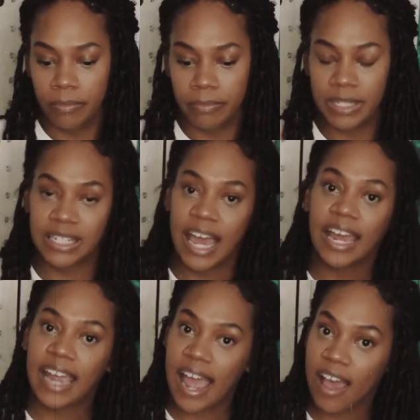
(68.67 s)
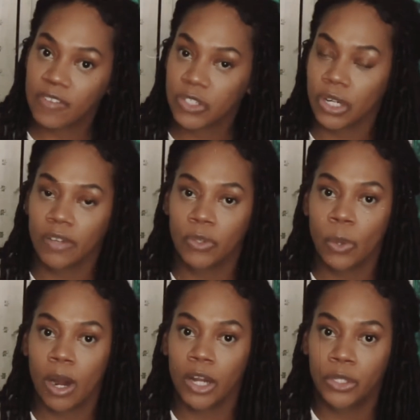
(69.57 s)
SAG-AFTRA. If
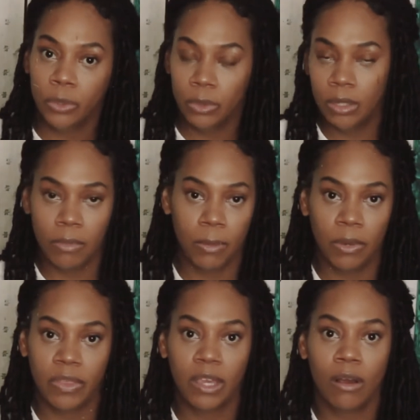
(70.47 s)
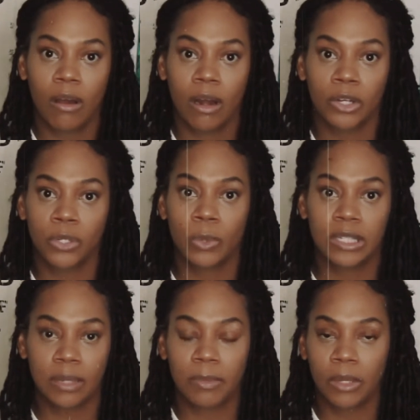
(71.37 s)
you are a union member, they are doing
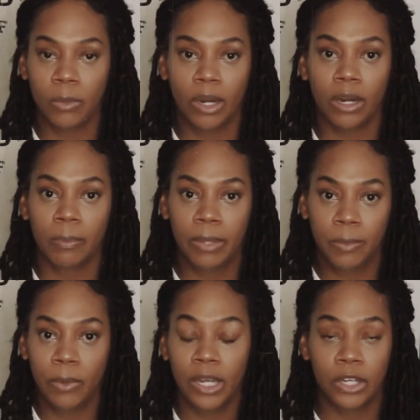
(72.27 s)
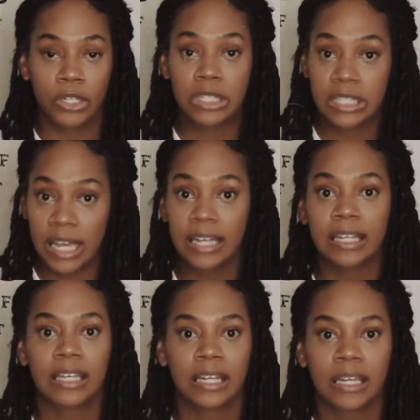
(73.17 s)
something where people in good
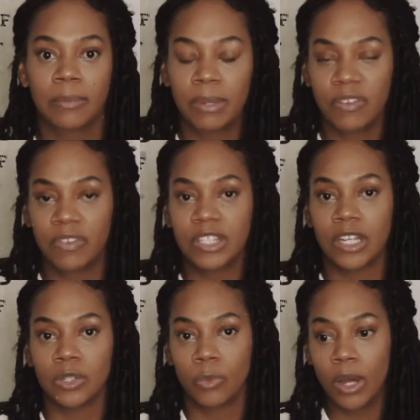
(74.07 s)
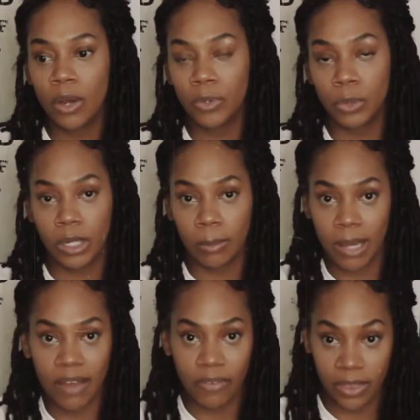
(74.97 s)
standing can get benefits as well. You can
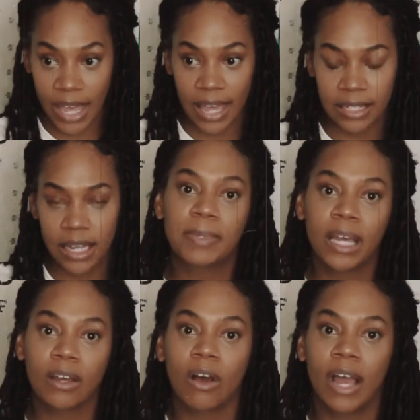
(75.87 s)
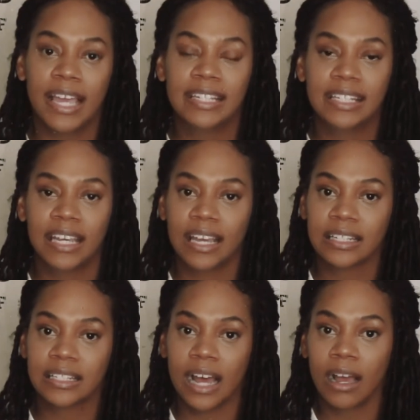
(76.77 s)
apply for that. A website called
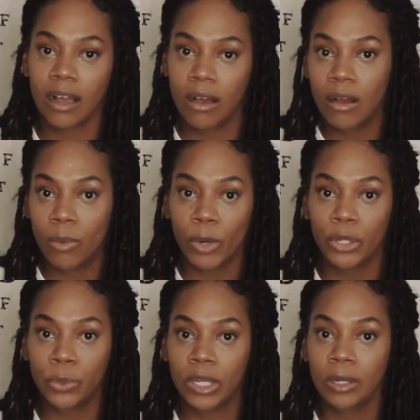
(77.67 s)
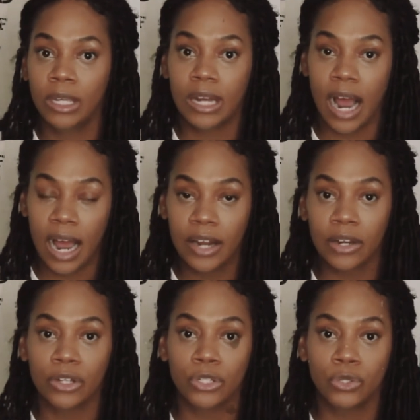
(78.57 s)
acx.com where you can get
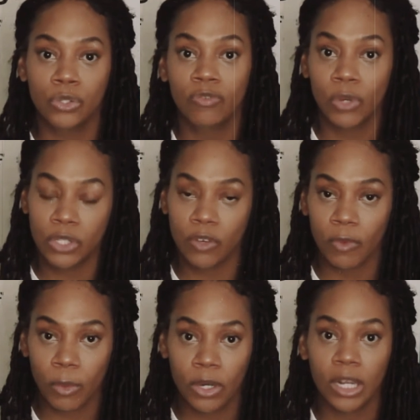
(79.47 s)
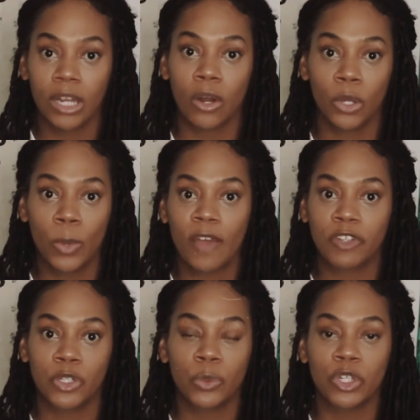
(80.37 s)
hired to do voiceover work, and all you have
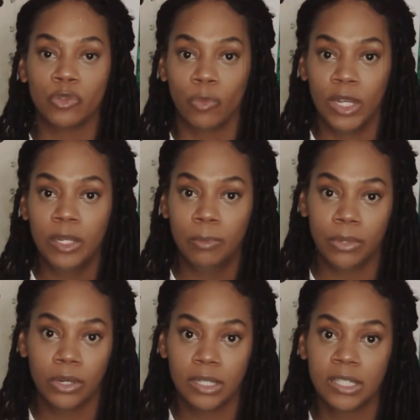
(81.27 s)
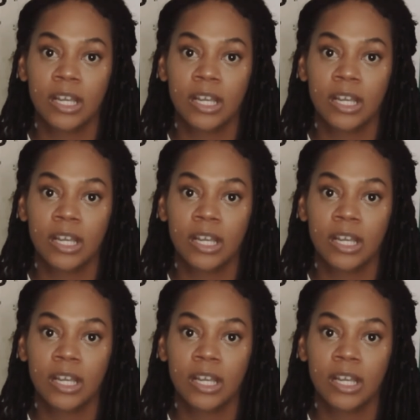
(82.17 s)
to do is read books